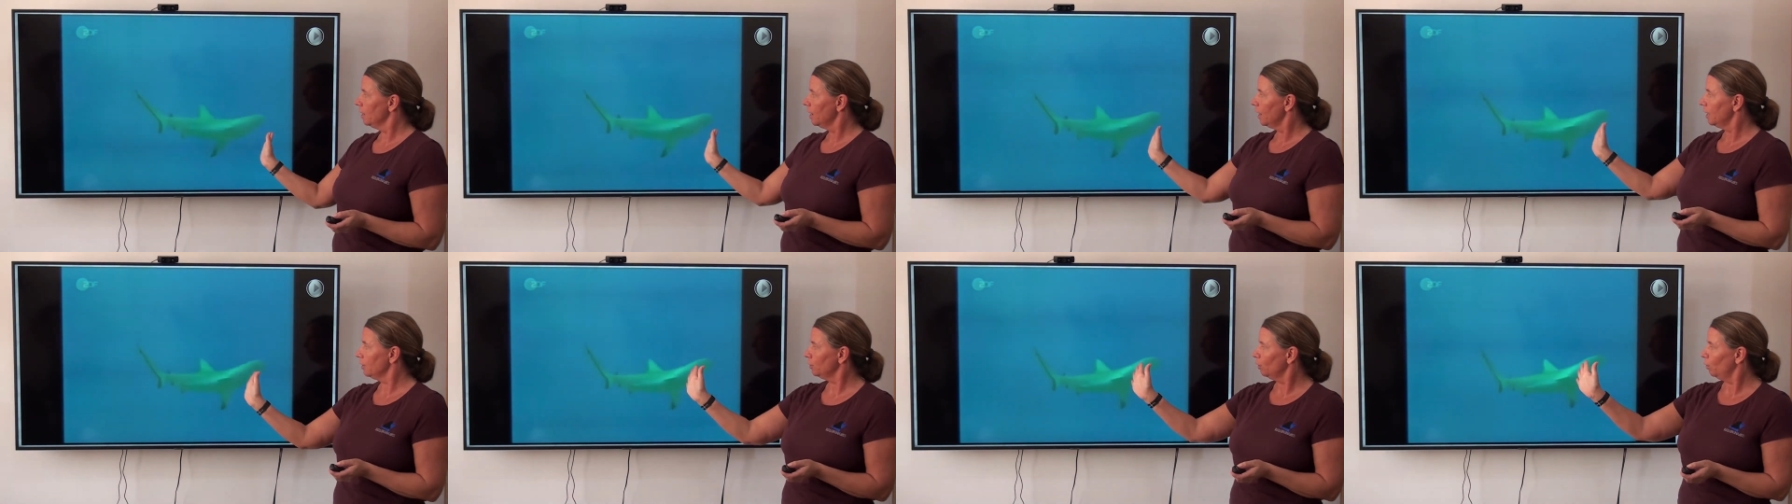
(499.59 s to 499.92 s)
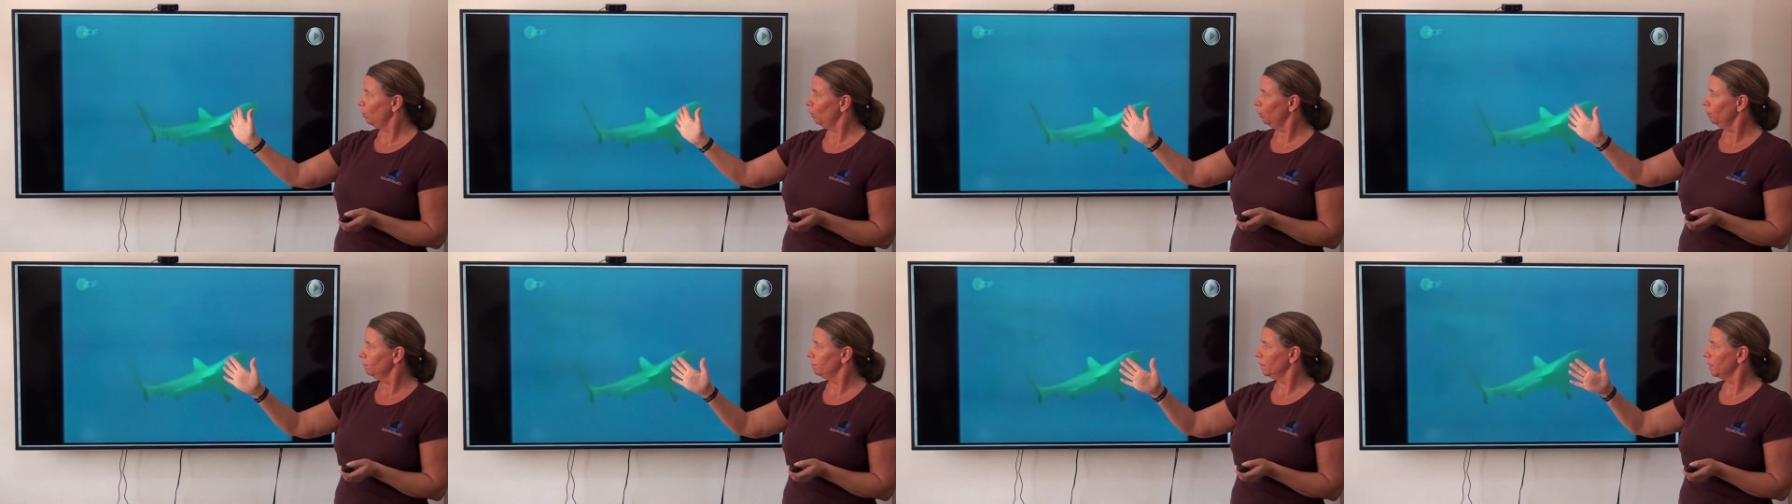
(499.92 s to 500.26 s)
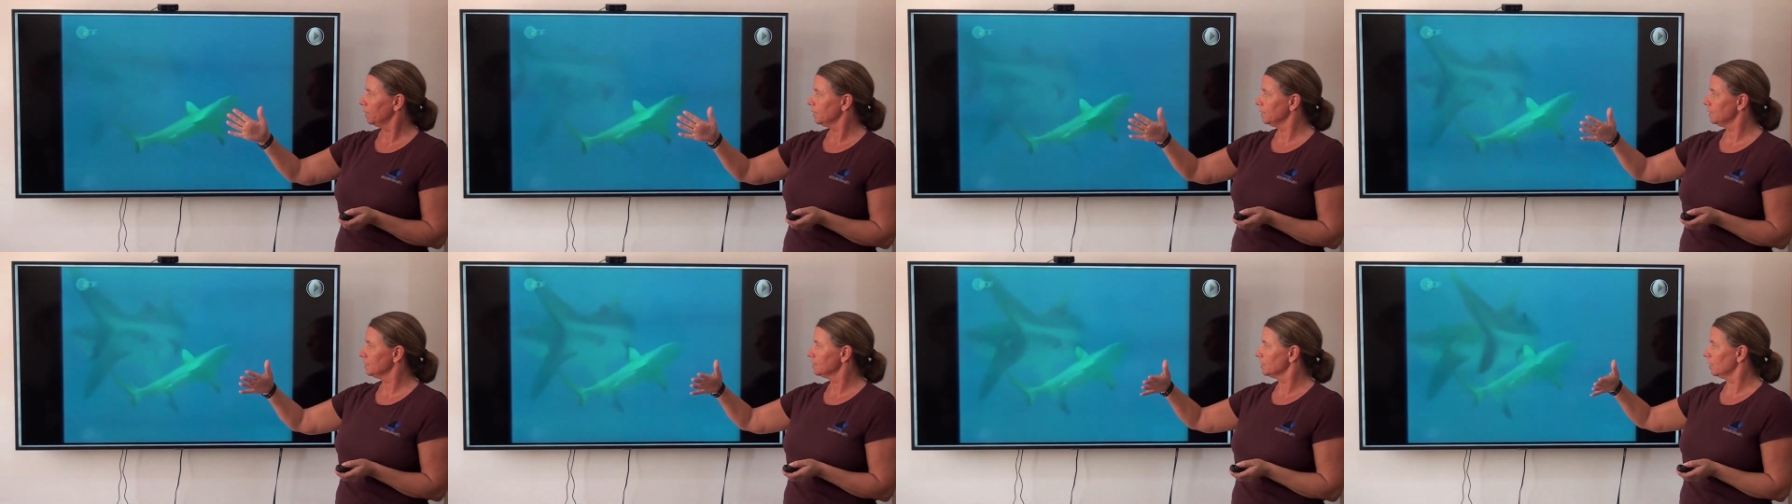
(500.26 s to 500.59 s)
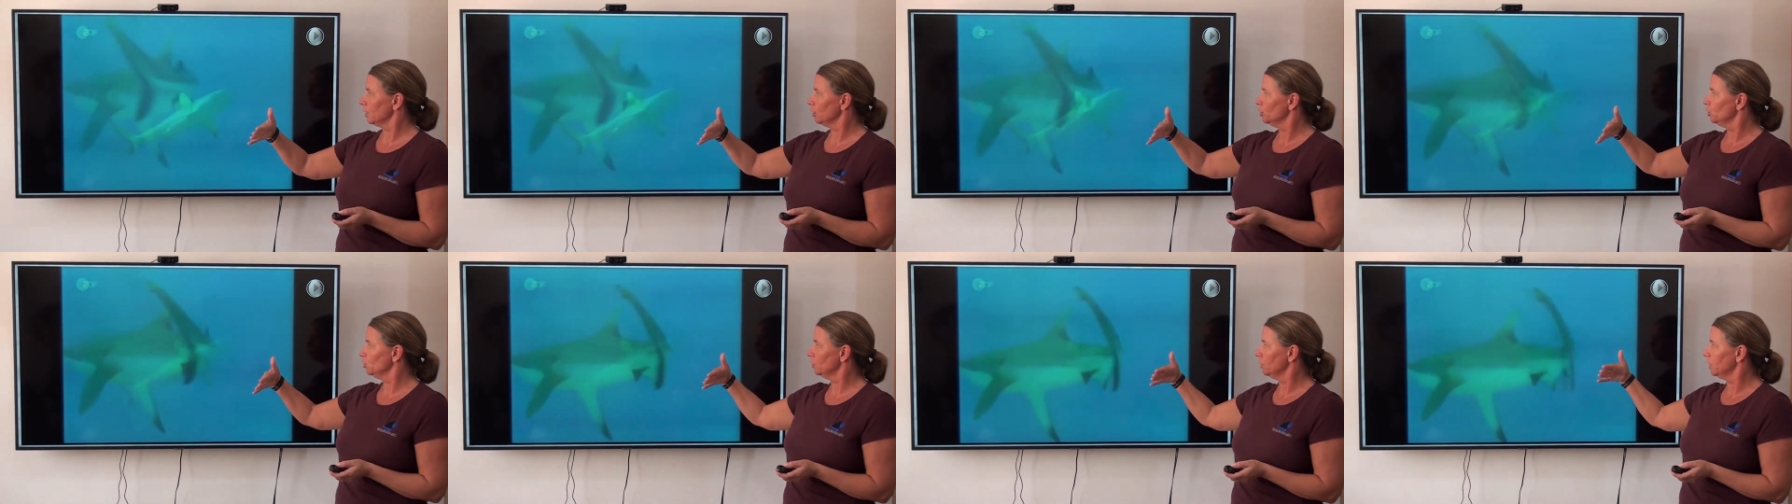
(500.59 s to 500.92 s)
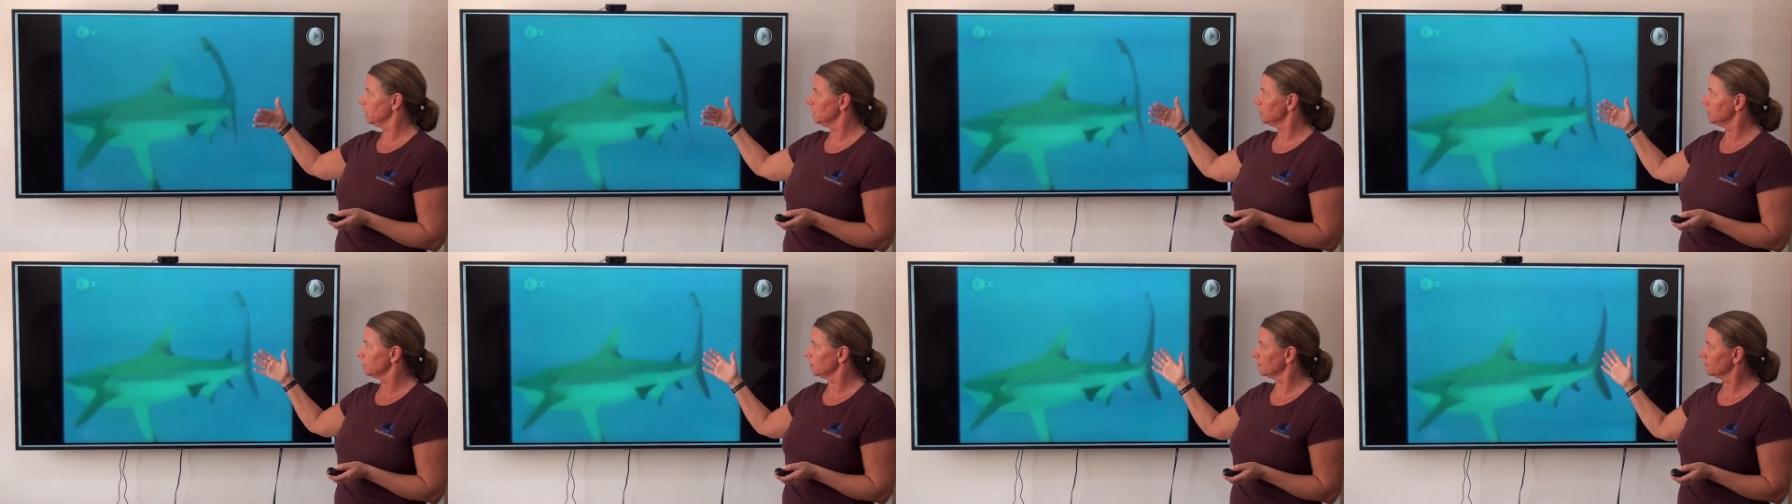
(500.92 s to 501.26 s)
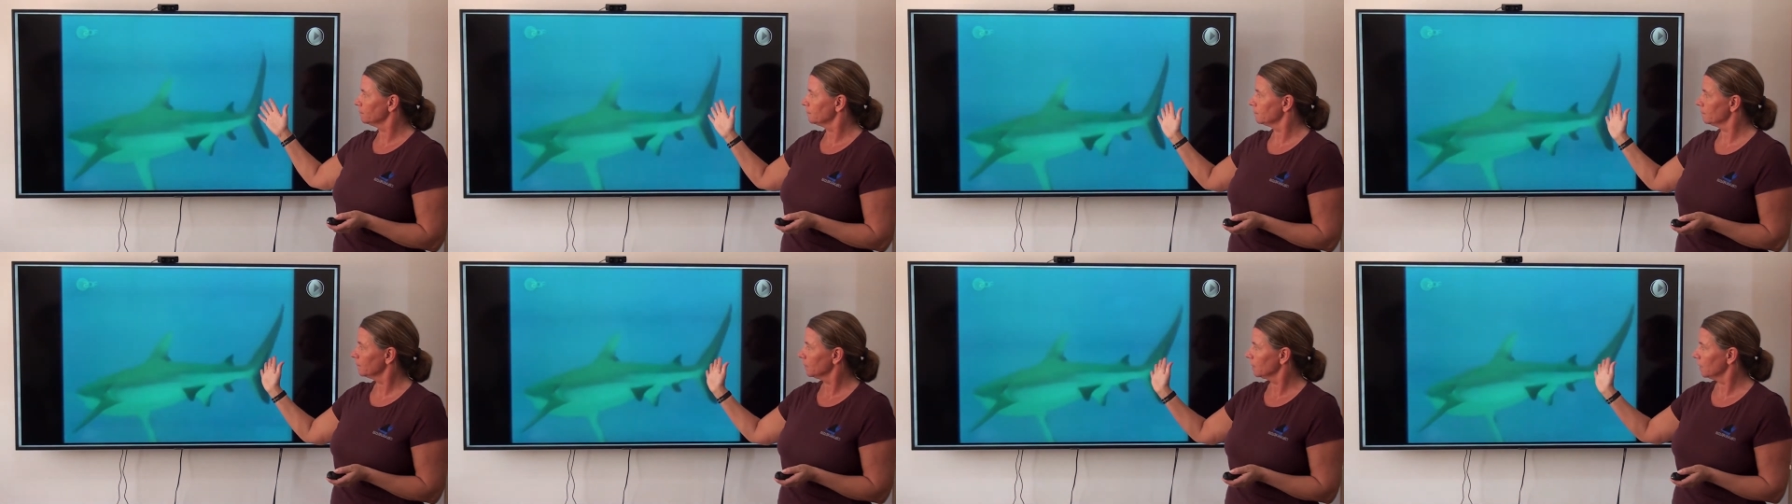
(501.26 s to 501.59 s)
and the whole body is undulating.
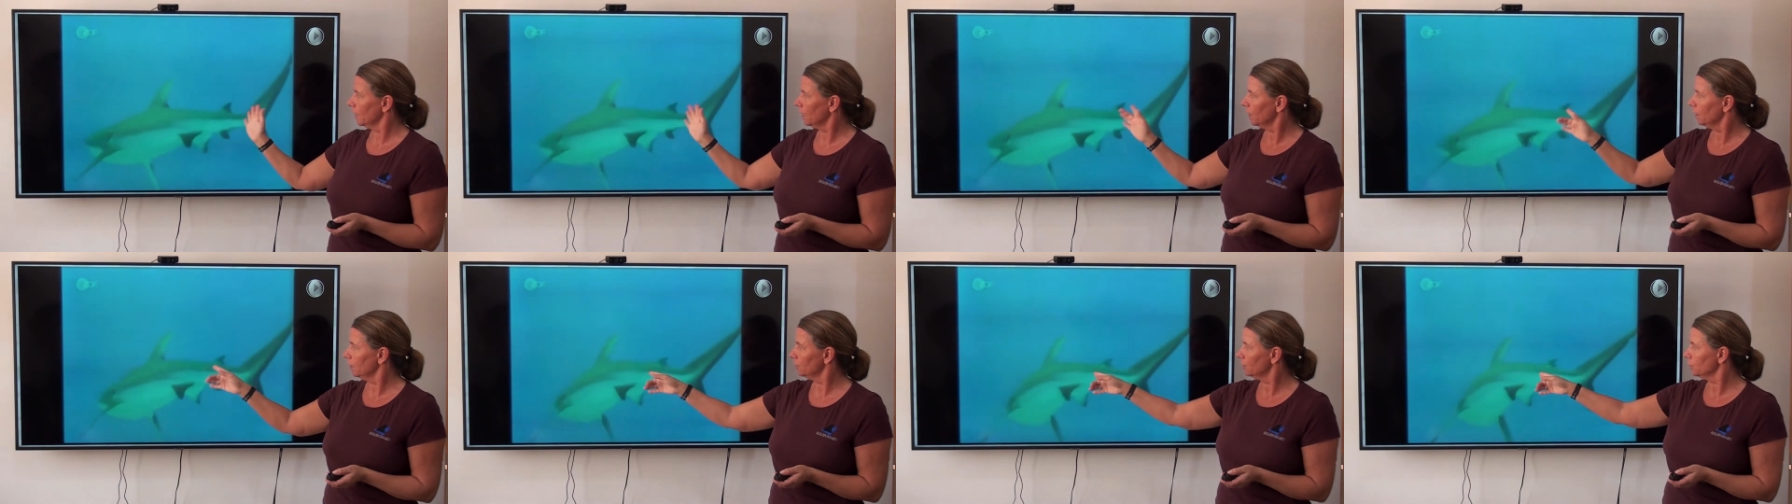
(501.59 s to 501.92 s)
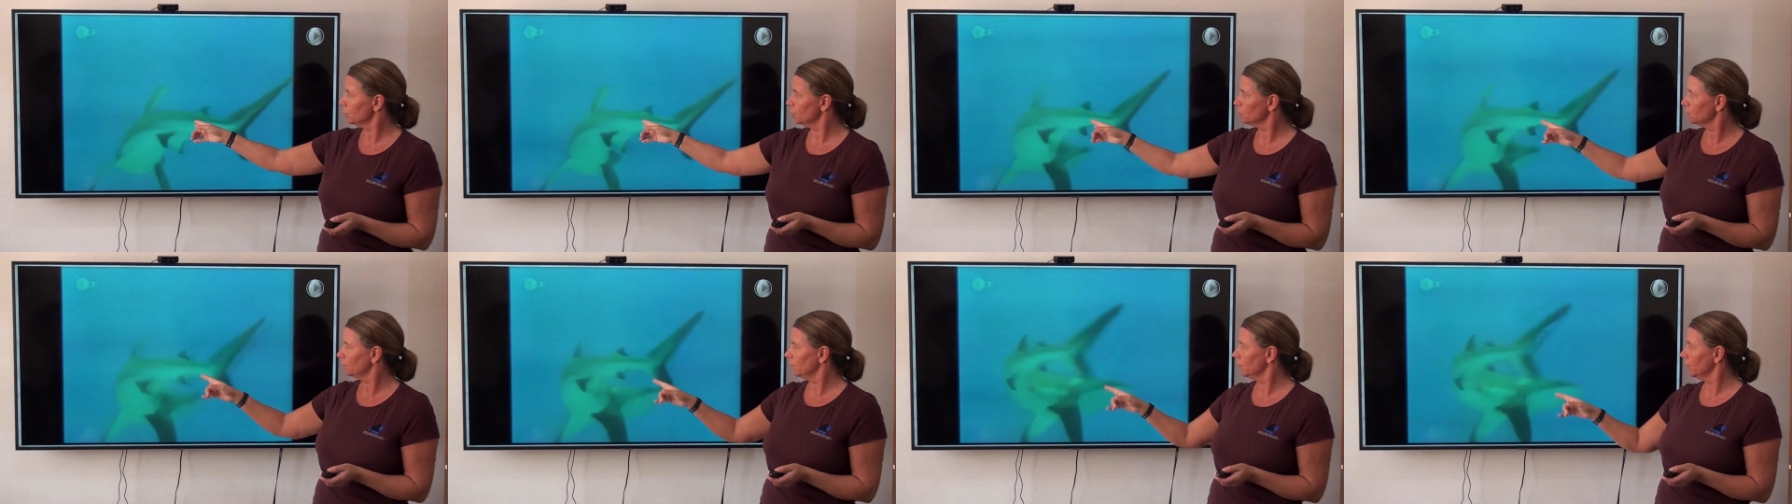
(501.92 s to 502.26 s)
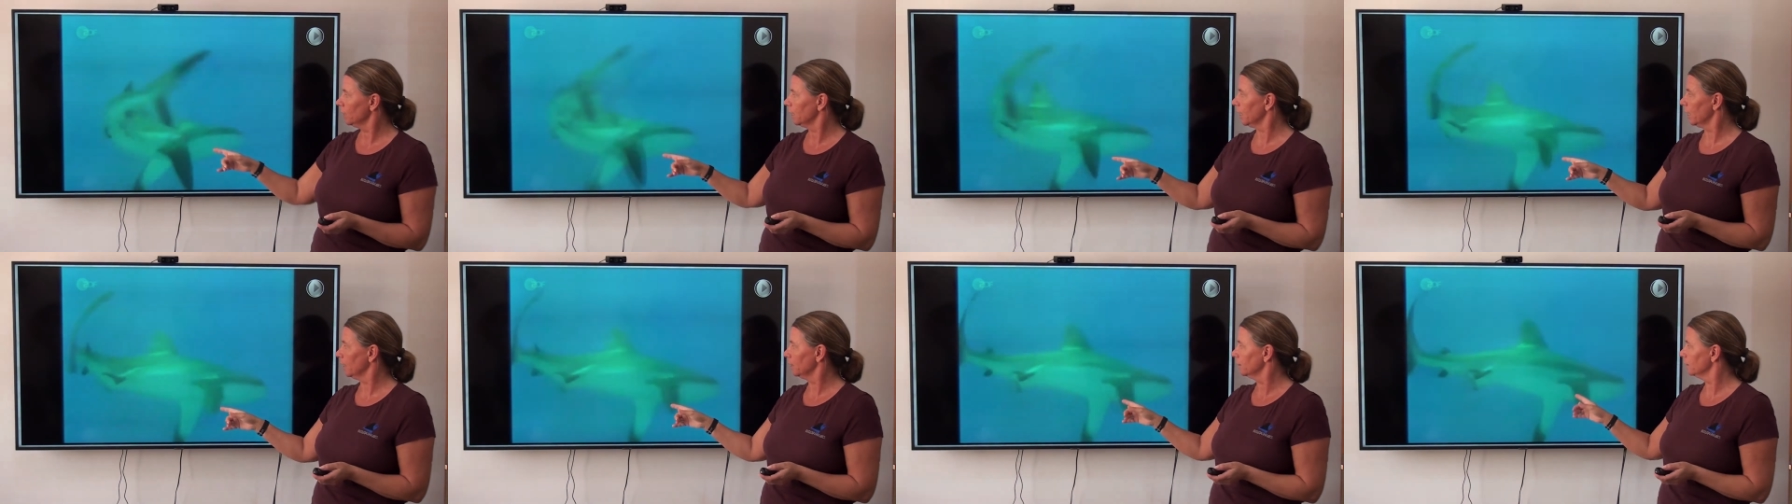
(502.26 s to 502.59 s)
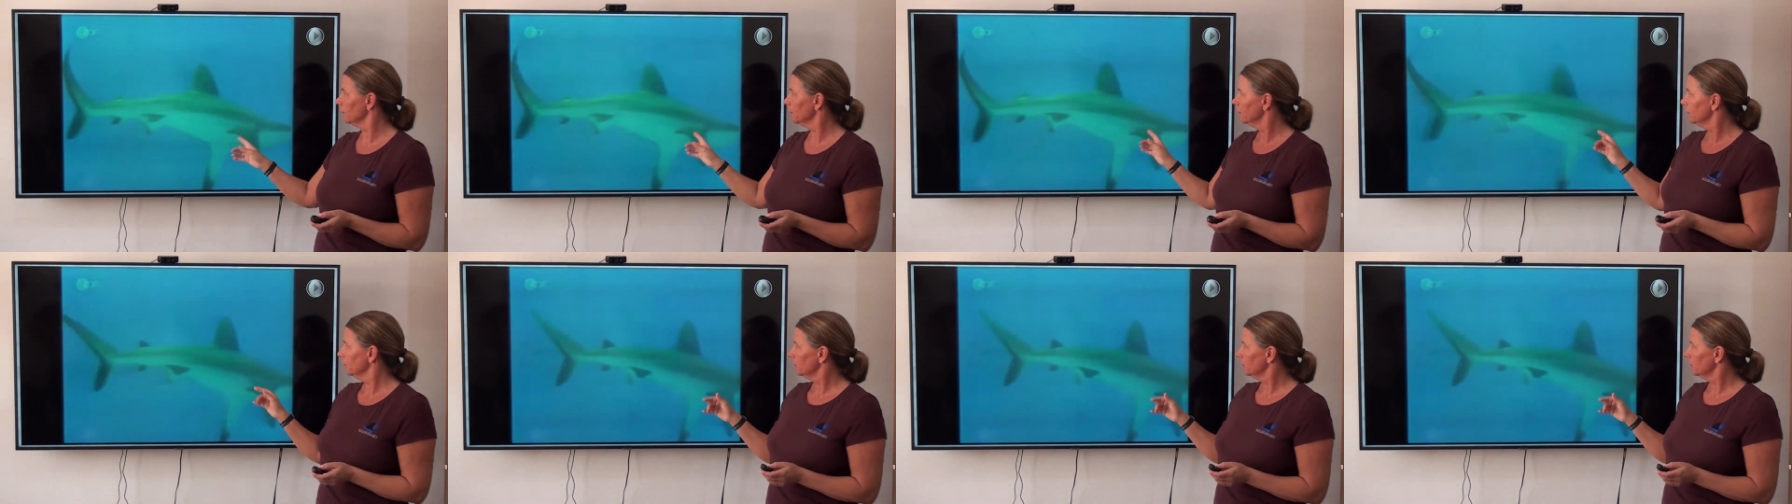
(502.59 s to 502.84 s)
Yeah, and this one again.